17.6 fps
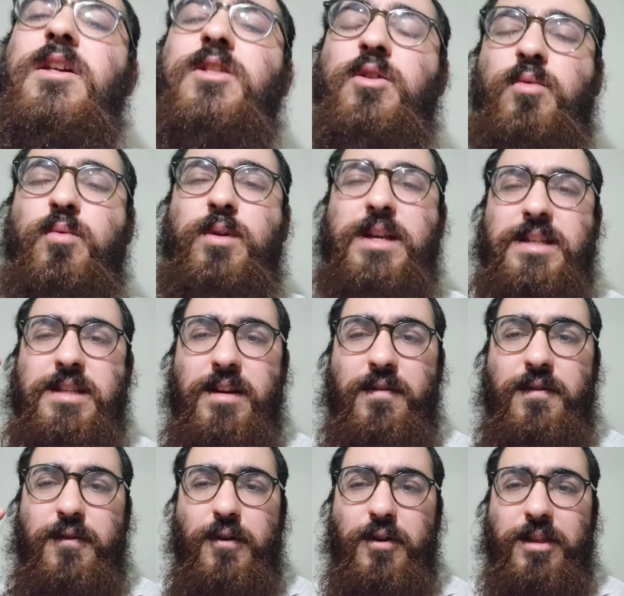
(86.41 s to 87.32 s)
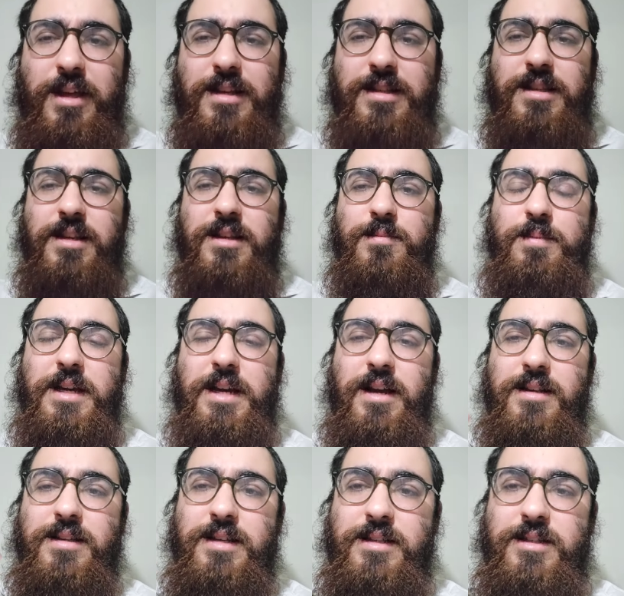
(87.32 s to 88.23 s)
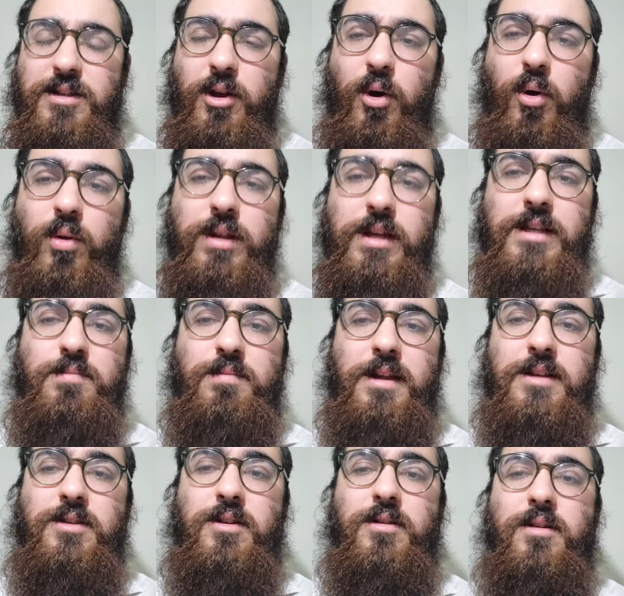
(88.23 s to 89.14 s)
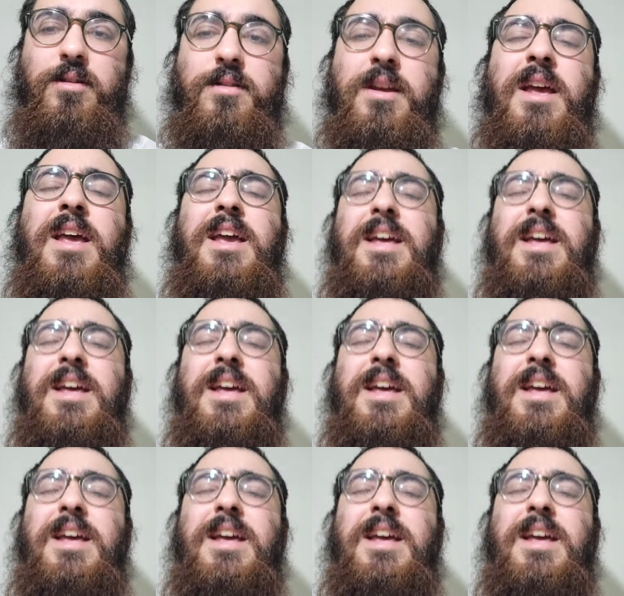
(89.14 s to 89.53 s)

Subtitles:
The reason for this is because it's the holiest place on earth.